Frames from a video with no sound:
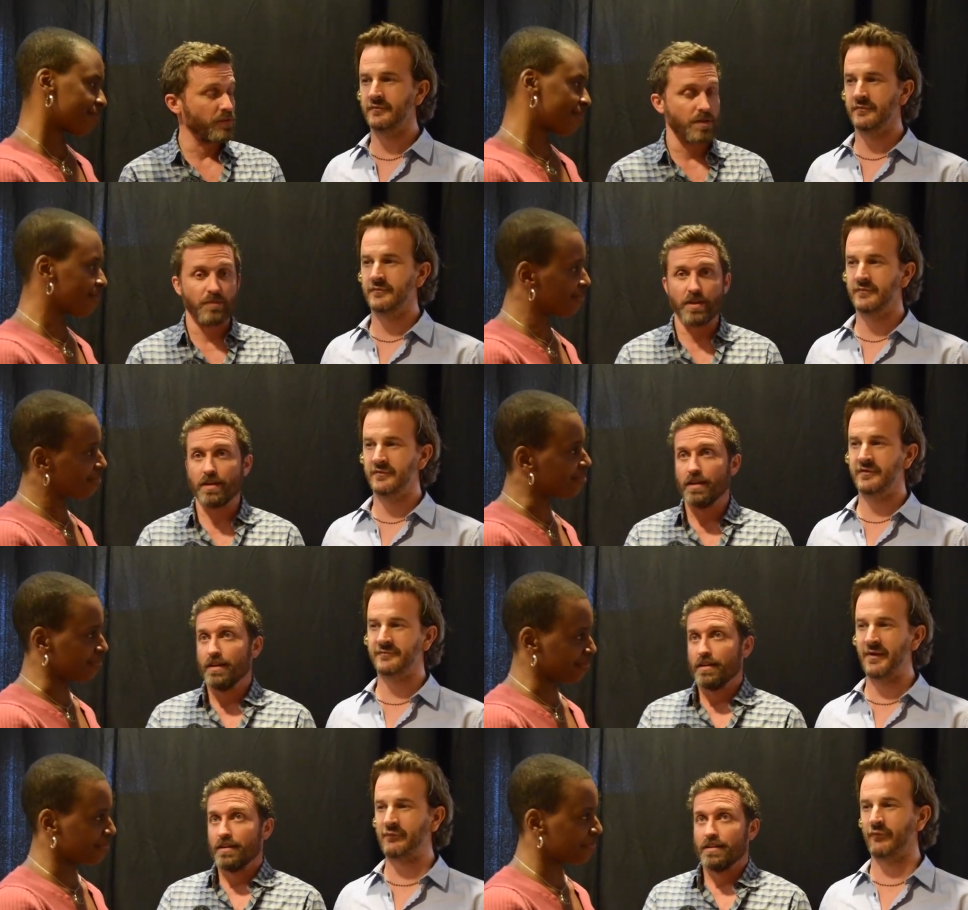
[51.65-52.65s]
Speaker 1: for something.
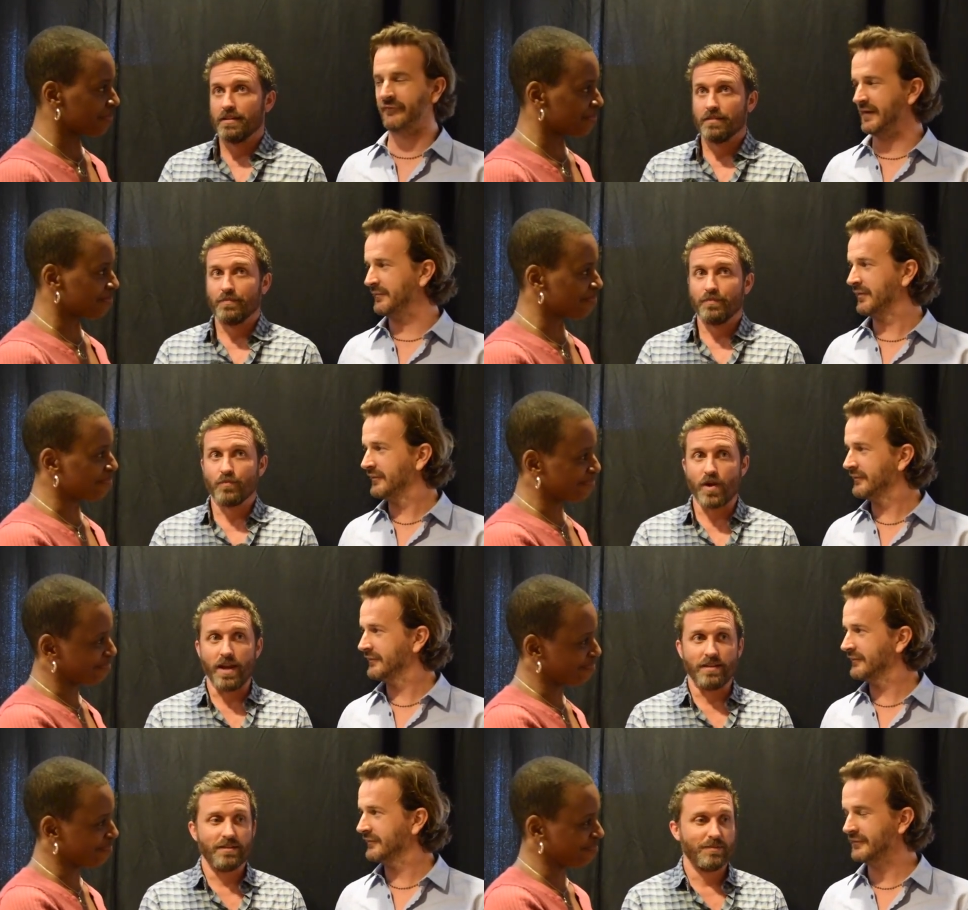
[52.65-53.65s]
It's micro fame. Right,